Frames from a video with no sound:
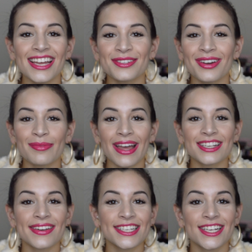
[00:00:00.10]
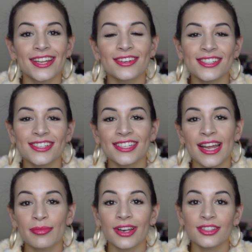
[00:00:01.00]
guys, welcome back to my channel. So
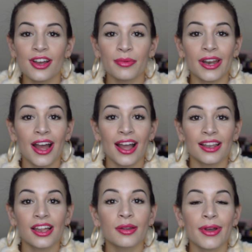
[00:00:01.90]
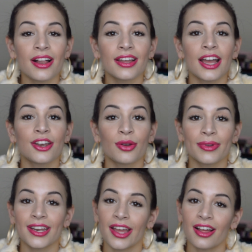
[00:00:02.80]
today I'm going to talk about a highlighting palette I know I'm going
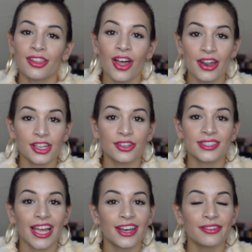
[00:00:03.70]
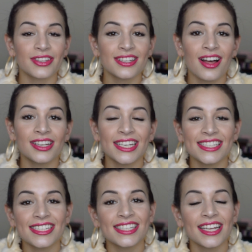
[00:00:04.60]
to get a lot of use out of this holiday
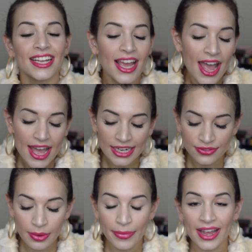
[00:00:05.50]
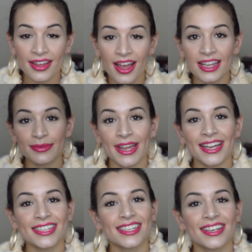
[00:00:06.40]
season. And it's from Becca
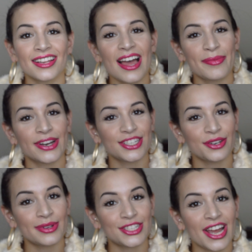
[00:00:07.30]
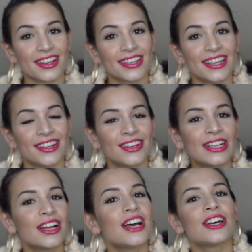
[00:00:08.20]
Cosmetics in collaboration with Jaclyn
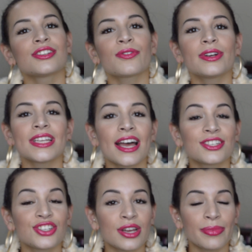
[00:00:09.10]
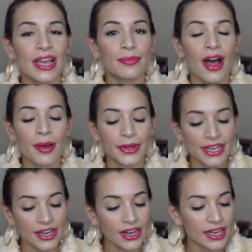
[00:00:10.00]
Hill. So of course it has Champagne Pop in
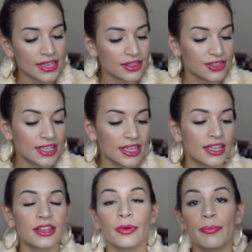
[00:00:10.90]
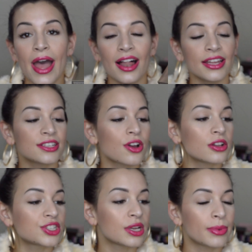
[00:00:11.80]
here, and the palette is
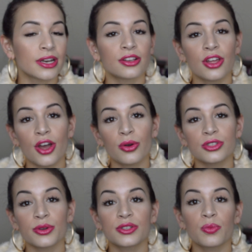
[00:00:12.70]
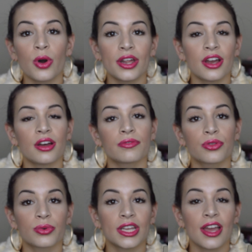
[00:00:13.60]
called Champagne Glow. So it's one of
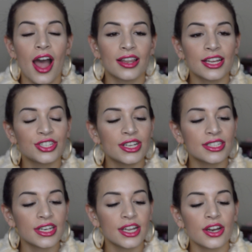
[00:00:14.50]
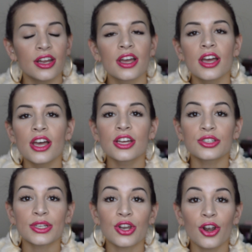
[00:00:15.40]
3 highlight shades in here.
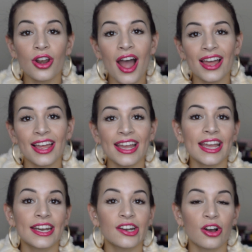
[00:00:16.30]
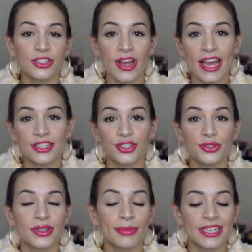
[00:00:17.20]
So it's her highlight, and it also has
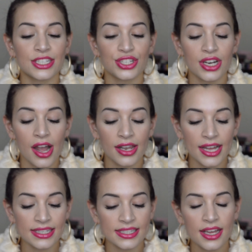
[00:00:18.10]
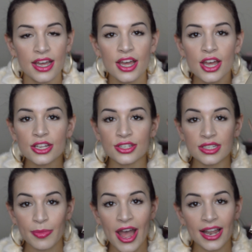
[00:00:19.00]
2 limited edition highlights. So
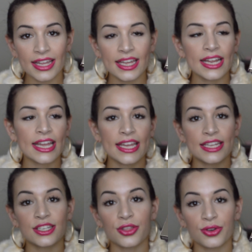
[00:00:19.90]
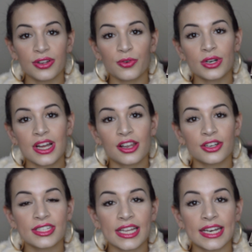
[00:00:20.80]
this palette is
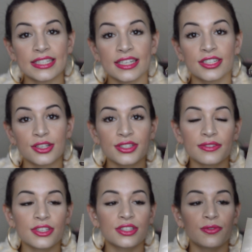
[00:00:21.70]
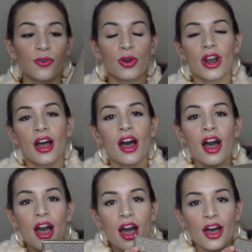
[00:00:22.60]
$34 and it's exclusive to Sephora.
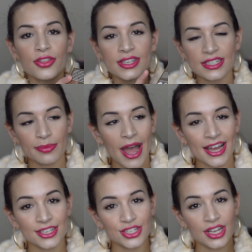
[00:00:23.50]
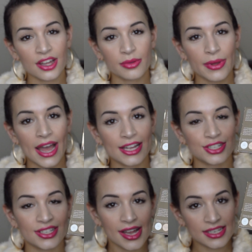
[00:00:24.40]
This is packaging. On the back, it
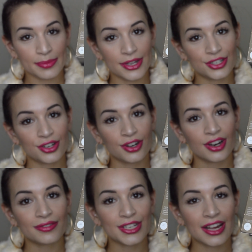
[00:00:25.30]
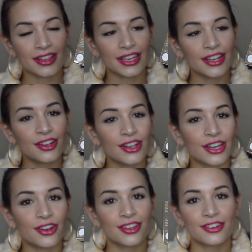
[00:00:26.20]
just has a picture of Jaclyn Hill
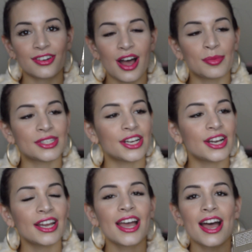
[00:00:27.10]
and her little commentary. I